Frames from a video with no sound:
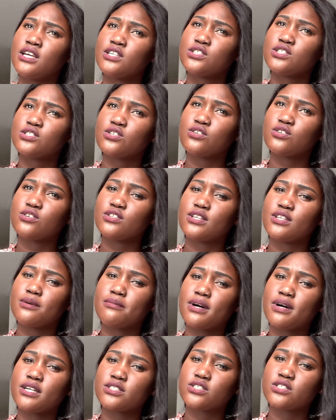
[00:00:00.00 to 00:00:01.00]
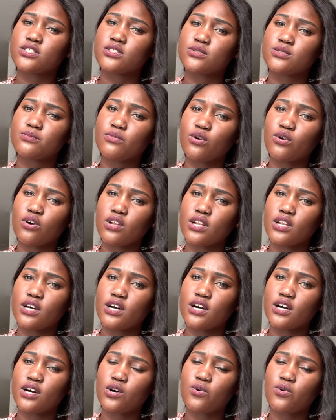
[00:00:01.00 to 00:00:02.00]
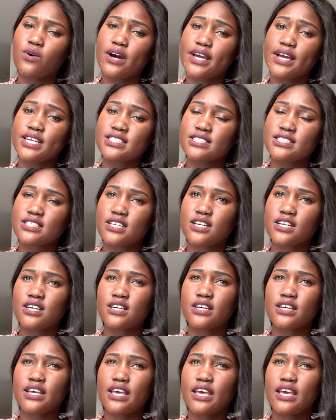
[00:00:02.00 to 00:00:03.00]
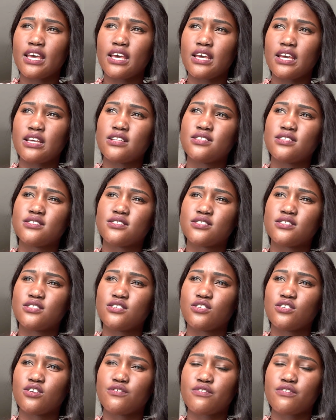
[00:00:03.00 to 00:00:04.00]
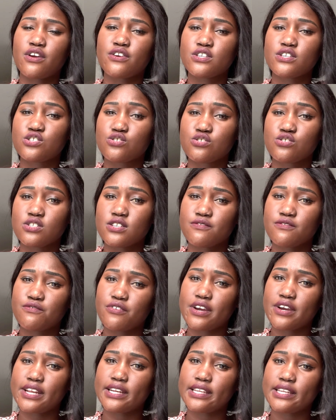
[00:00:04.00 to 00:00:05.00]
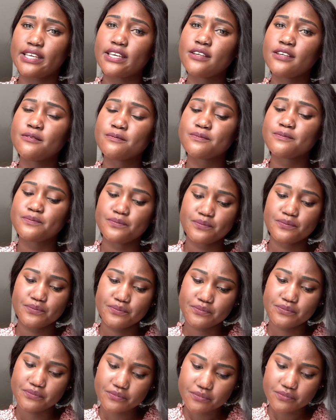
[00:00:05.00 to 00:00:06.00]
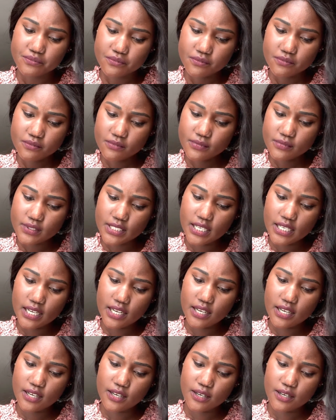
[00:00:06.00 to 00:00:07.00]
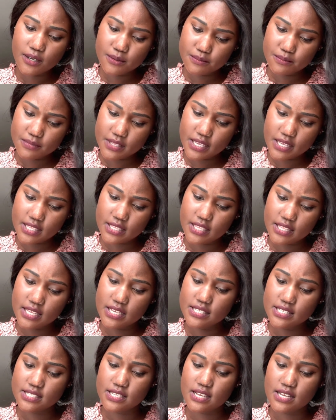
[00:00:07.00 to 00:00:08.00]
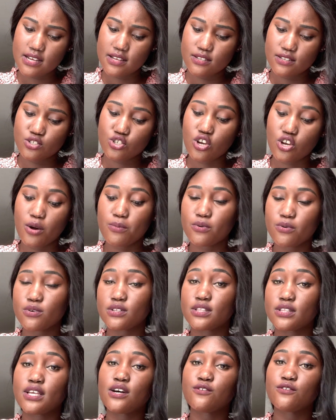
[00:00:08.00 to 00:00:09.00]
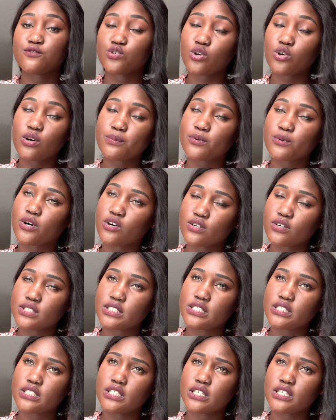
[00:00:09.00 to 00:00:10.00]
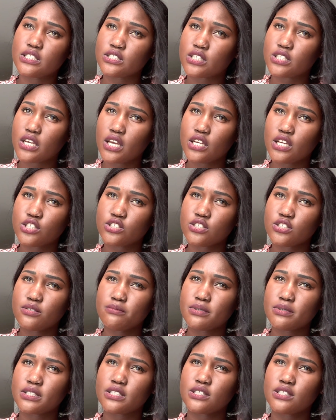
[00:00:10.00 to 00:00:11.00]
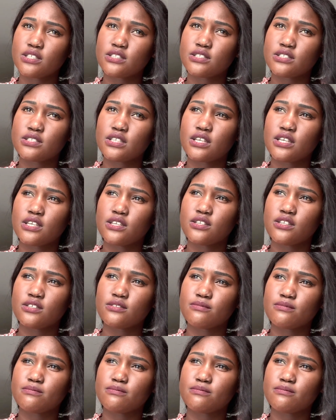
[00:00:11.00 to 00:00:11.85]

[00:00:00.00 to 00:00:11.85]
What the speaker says: so they're much smaller, quieter, and very student friendly. The other thing is that they have top quality education, because the